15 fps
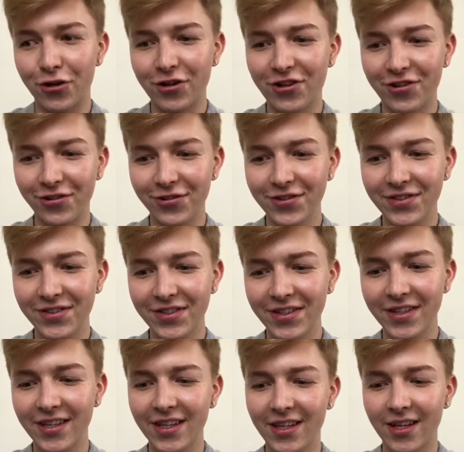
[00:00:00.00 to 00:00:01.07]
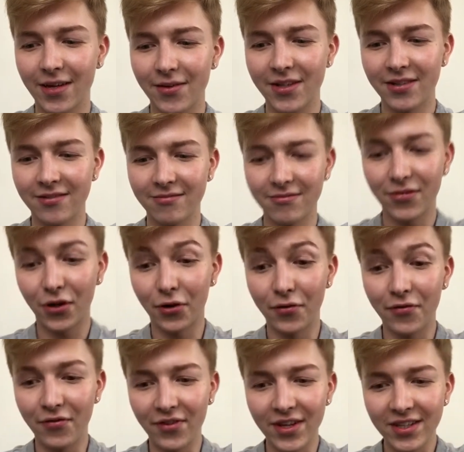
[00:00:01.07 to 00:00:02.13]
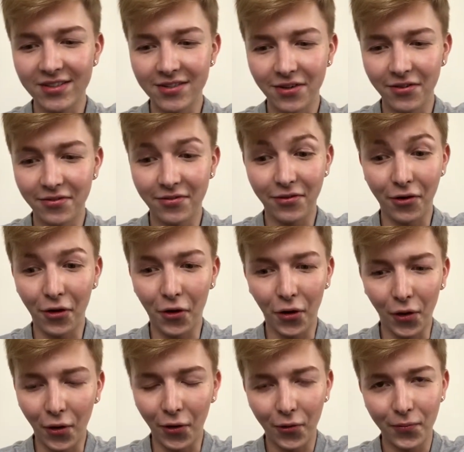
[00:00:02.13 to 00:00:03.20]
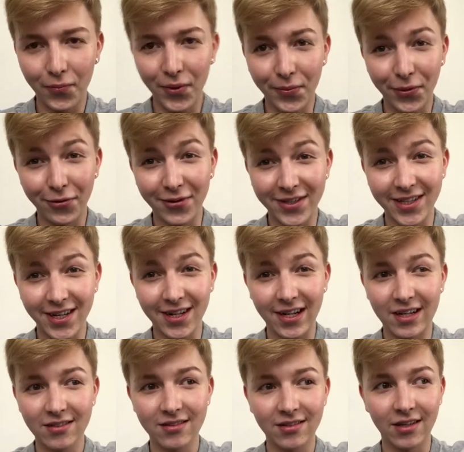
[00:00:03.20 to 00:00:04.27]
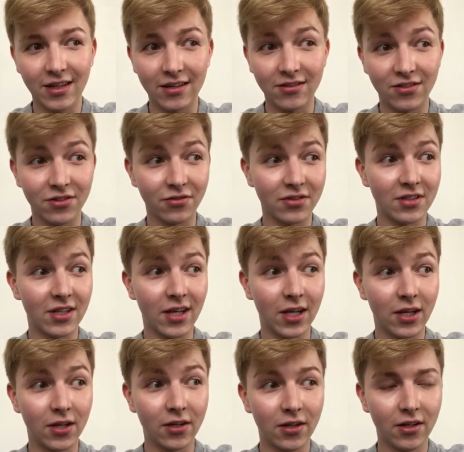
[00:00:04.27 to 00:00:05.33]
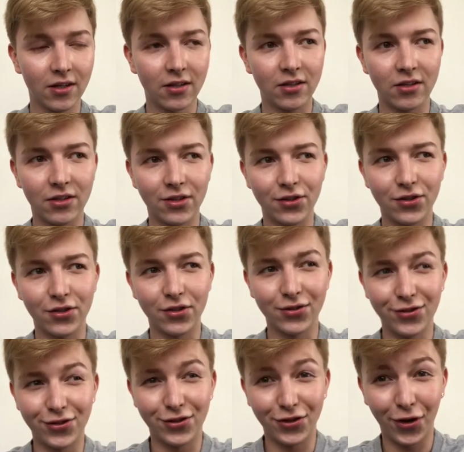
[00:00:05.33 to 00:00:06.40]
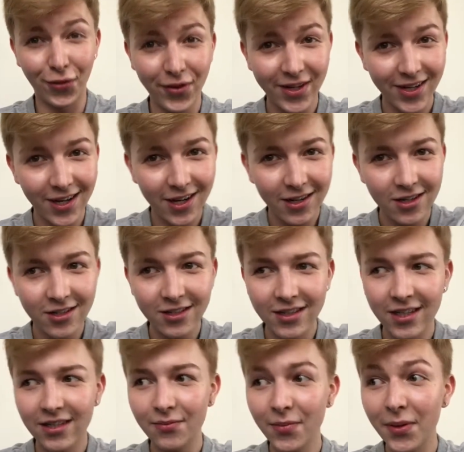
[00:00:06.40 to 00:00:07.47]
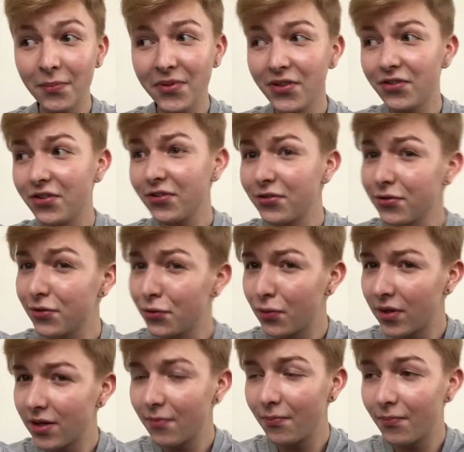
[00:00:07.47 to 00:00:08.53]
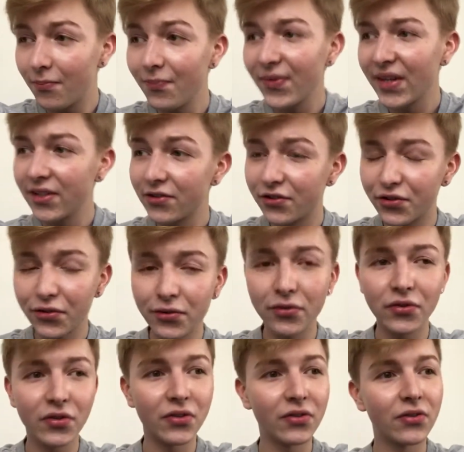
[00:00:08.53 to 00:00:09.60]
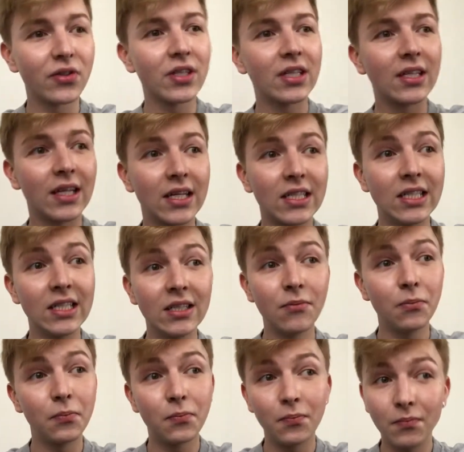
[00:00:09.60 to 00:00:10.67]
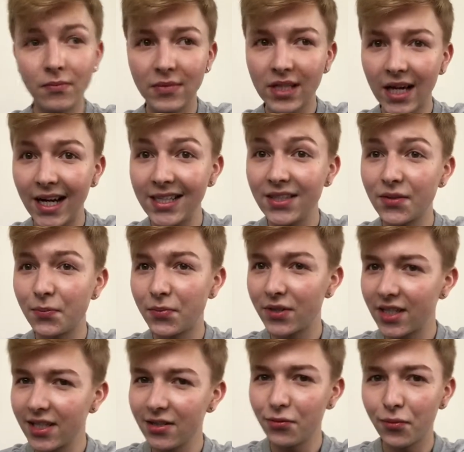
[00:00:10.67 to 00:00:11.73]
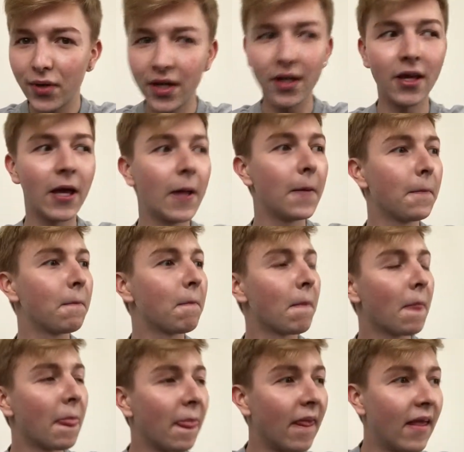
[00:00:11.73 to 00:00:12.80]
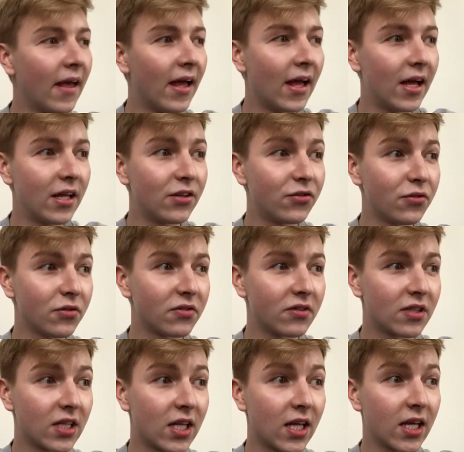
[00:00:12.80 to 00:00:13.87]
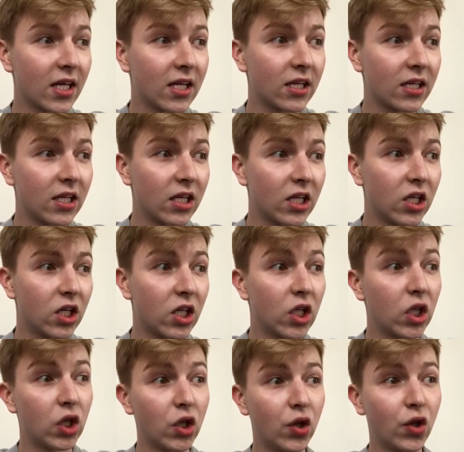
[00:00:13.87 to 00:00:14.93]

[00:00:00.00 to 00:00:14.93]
shoes, I mean our feet of all people in the class, and she was like showing her that maybe she should wear shoes, like in kind polite way. And she was like I